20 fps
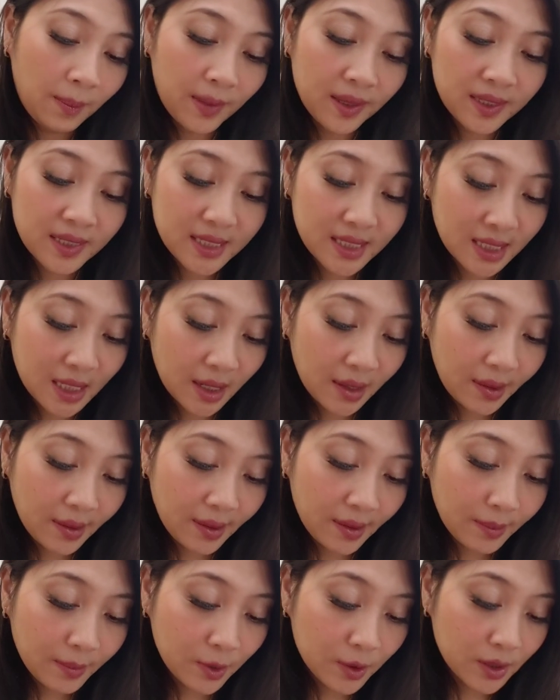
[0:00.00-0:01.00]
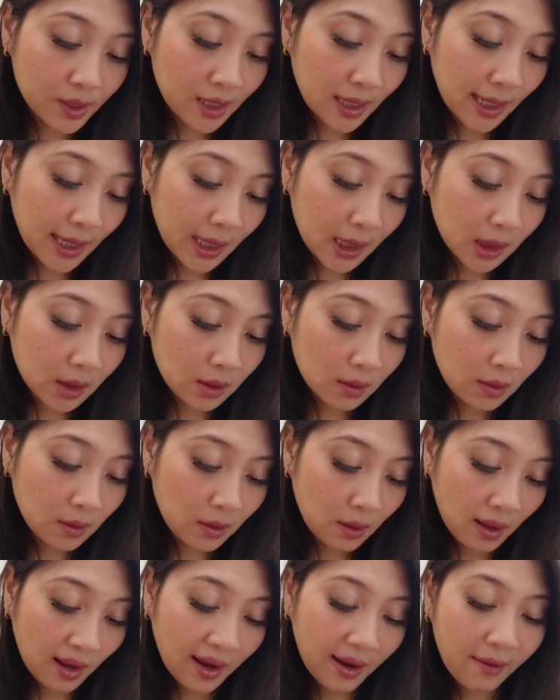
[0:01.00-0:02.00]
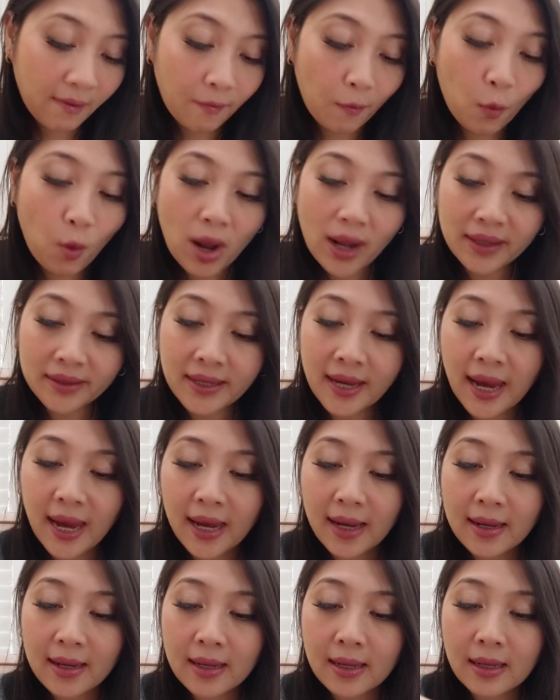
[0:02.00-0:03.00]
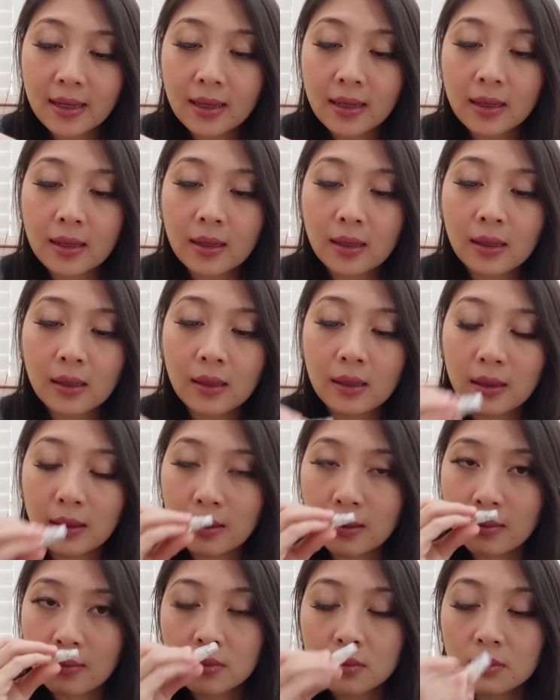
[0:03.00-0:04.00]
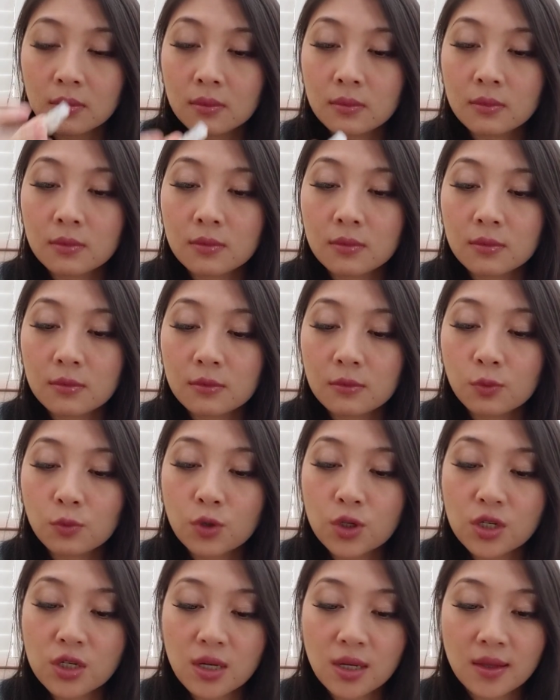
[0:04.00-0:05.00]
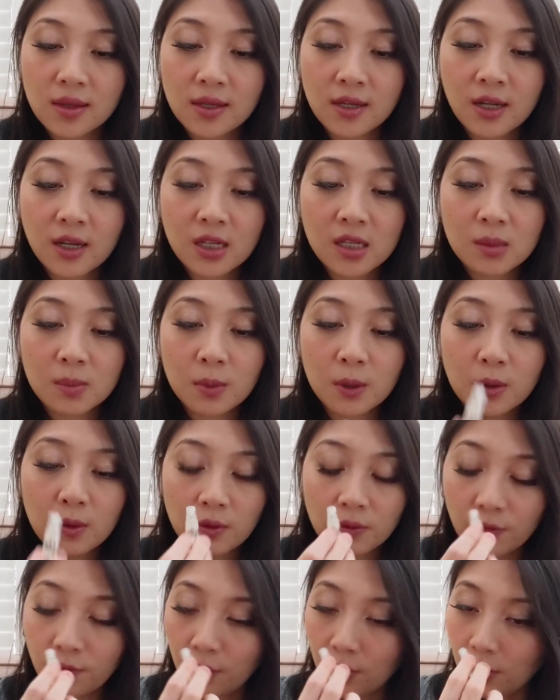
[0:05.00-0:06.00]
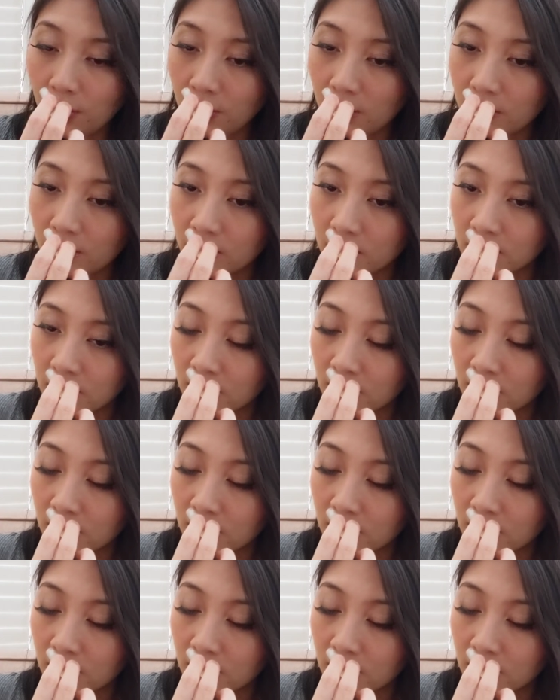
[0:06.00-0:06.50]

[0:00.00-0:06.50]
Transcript: Mancera Montale. I have Wild Candy, mm, which I think it's beautiful.